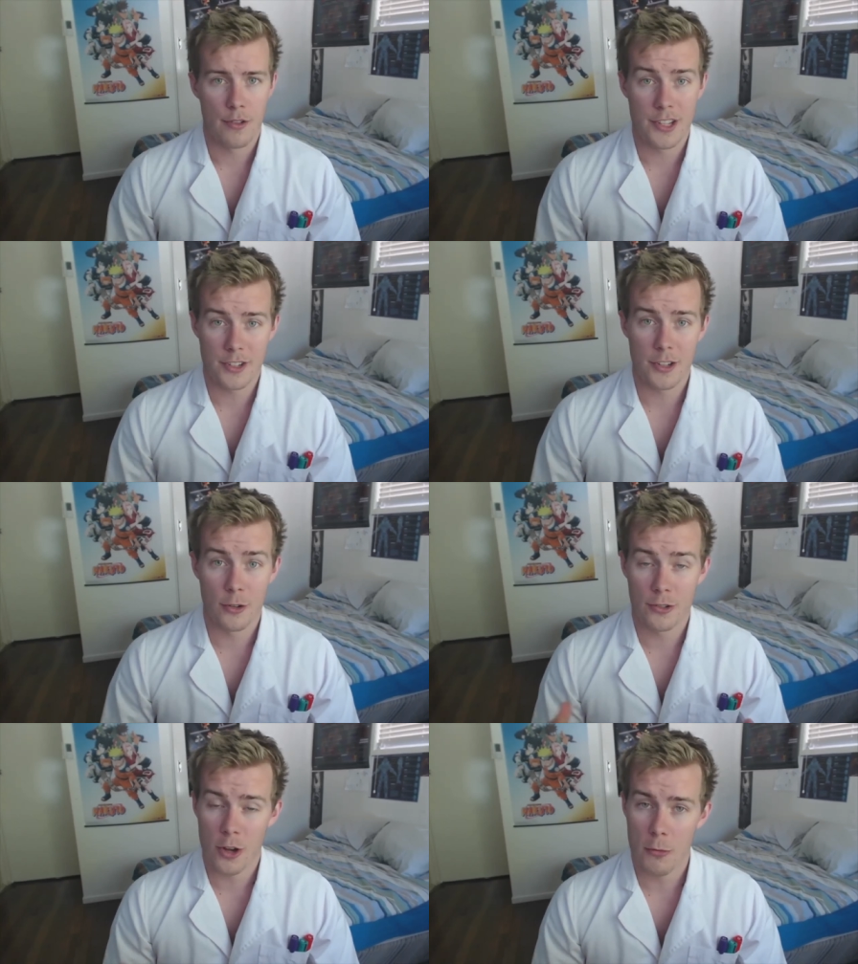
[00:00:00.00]
This is an
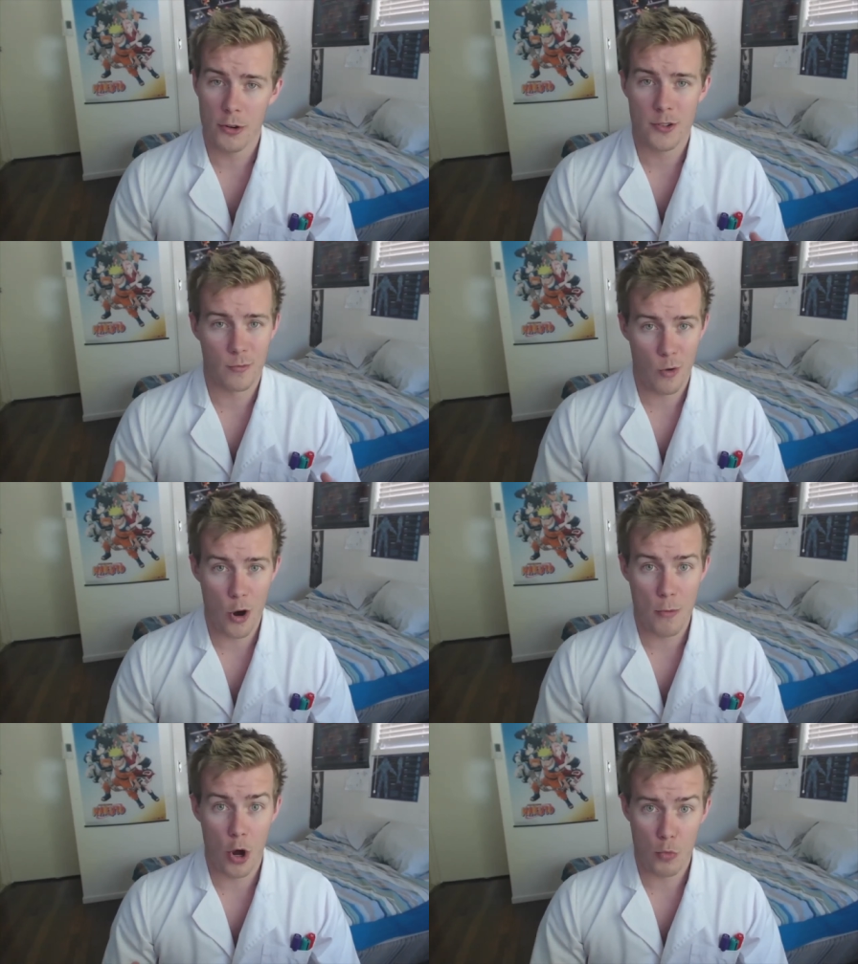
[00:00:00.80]
autonomous
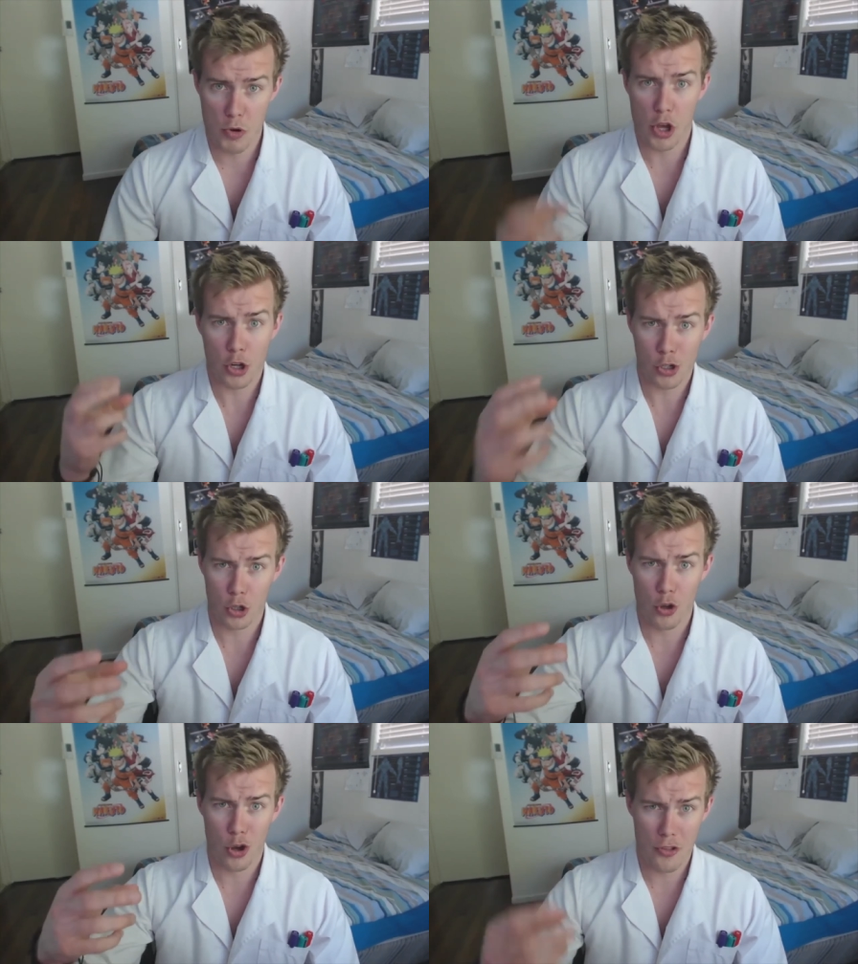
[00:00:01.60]
robot with a
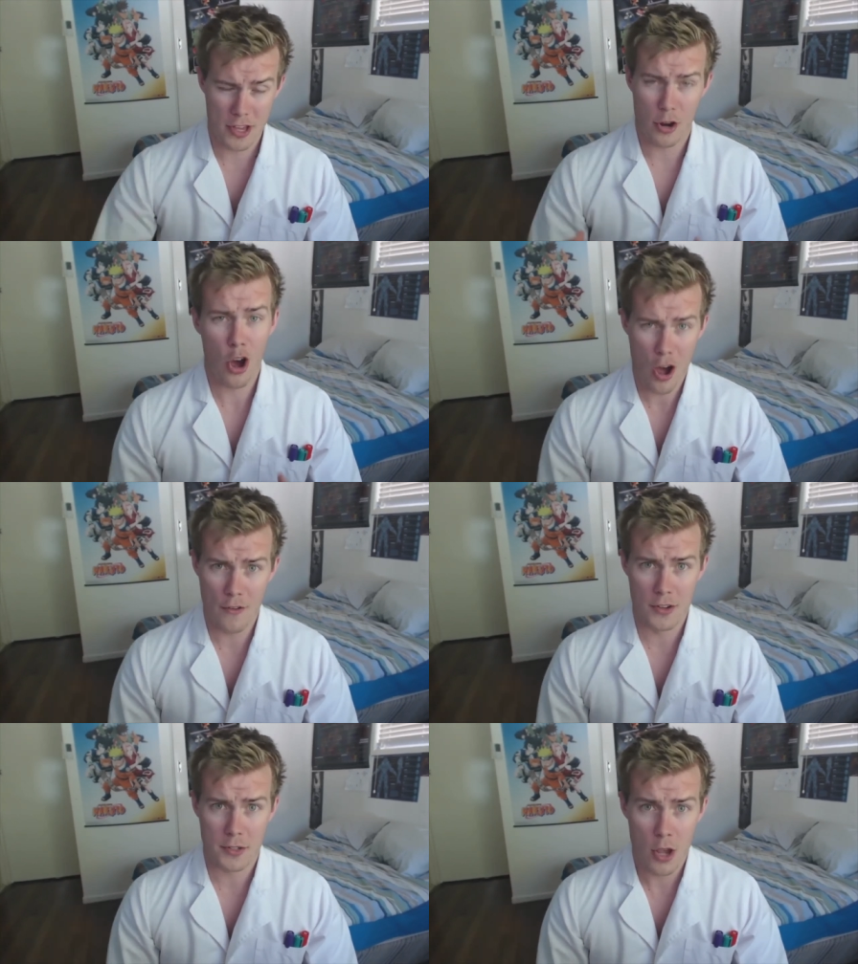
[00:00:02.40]
claw that
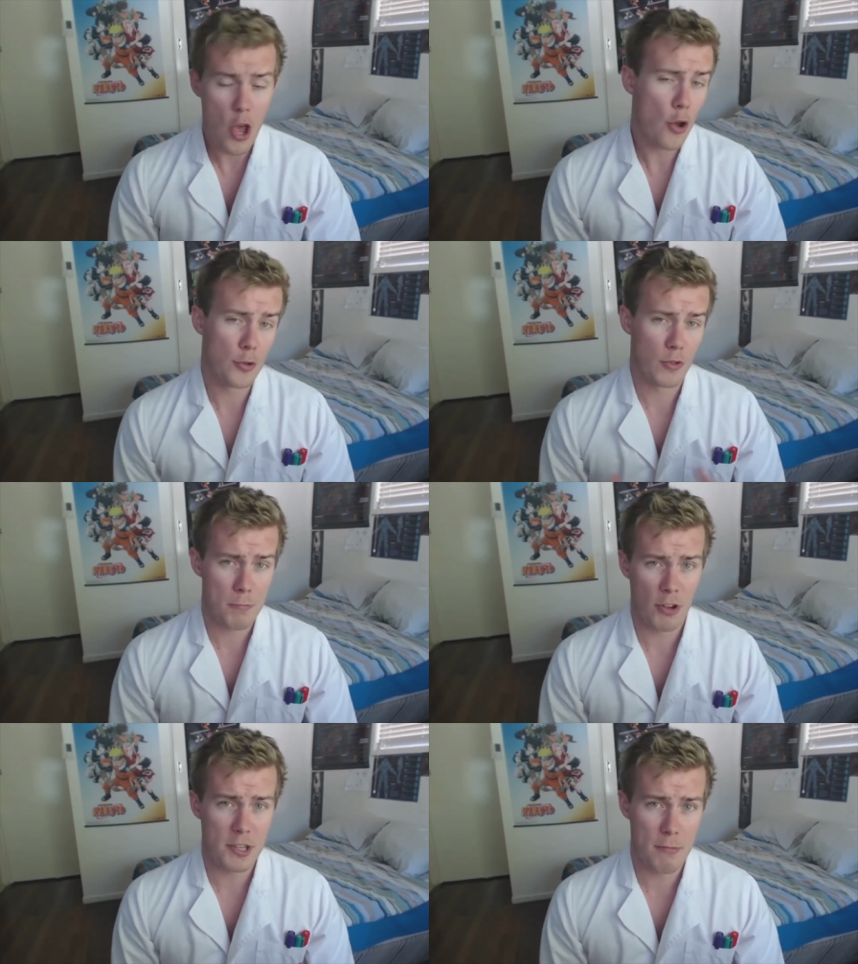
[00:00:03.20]
hovers, whose
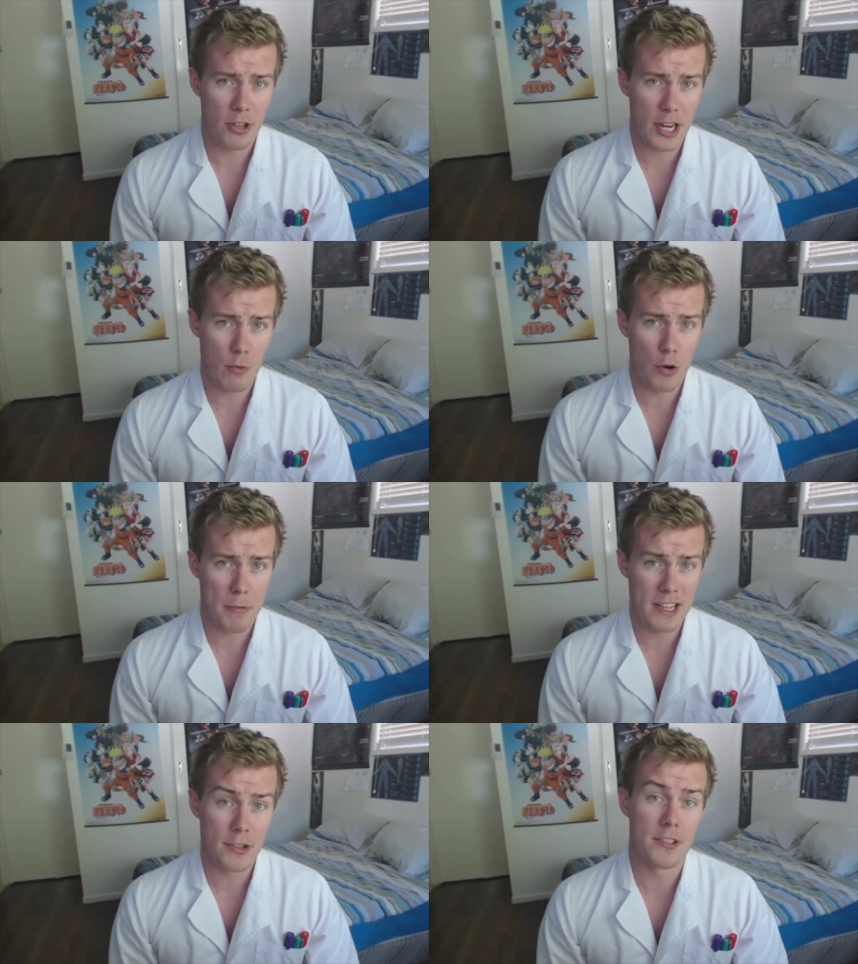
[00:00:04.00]
responsibility would
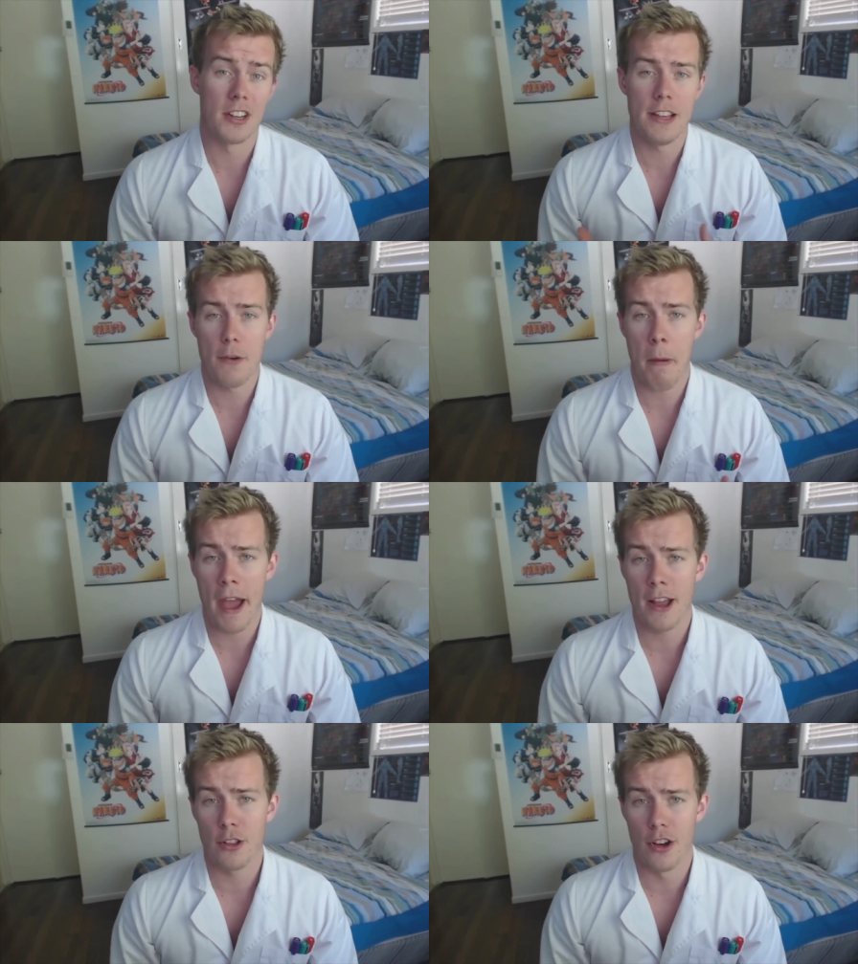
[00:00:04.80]
be to deliver
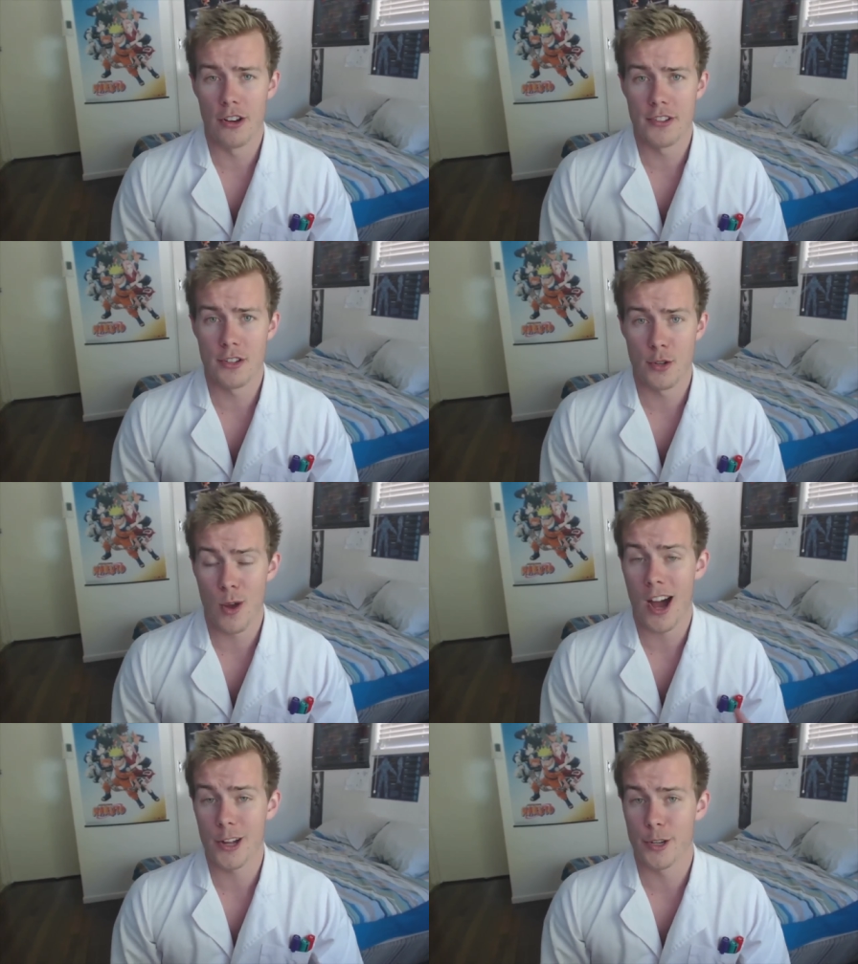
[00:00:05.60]
payloads to
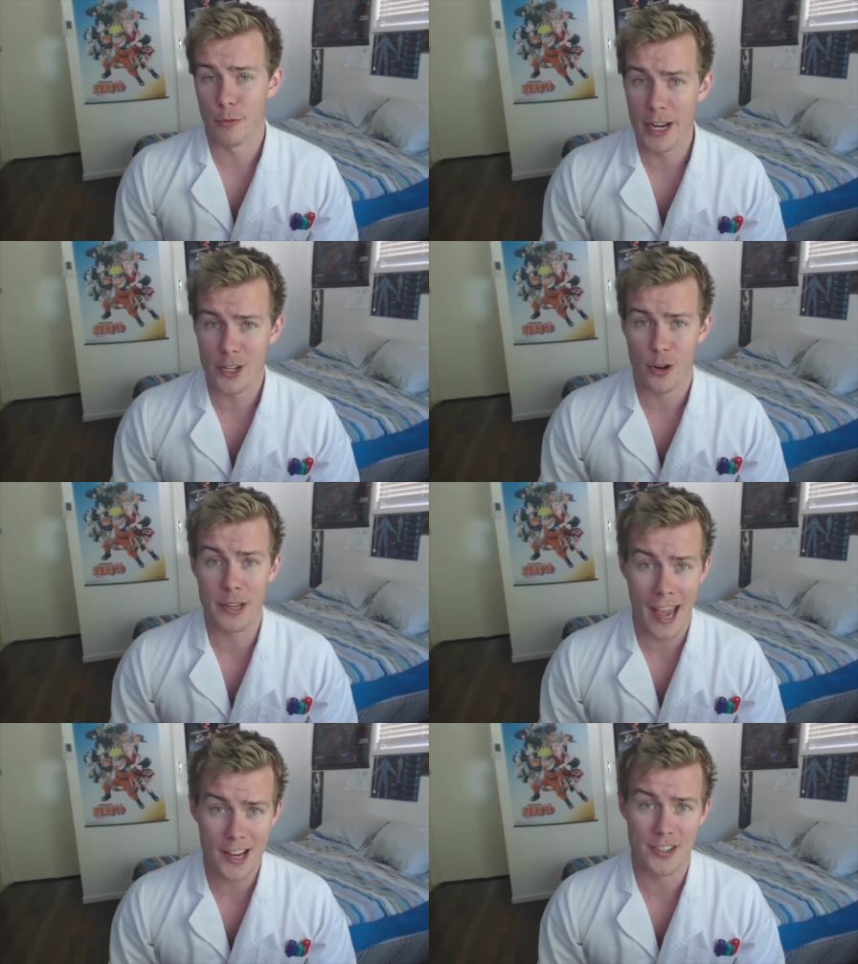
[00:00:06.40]
hard to reach
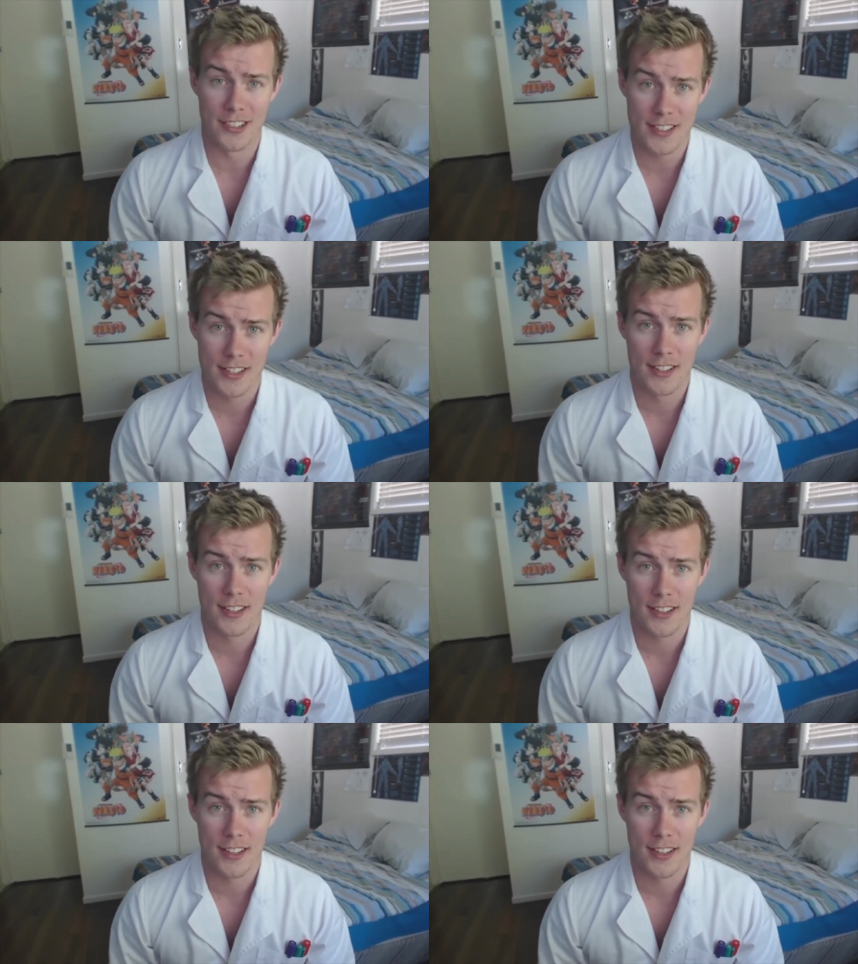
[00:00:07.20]
locations.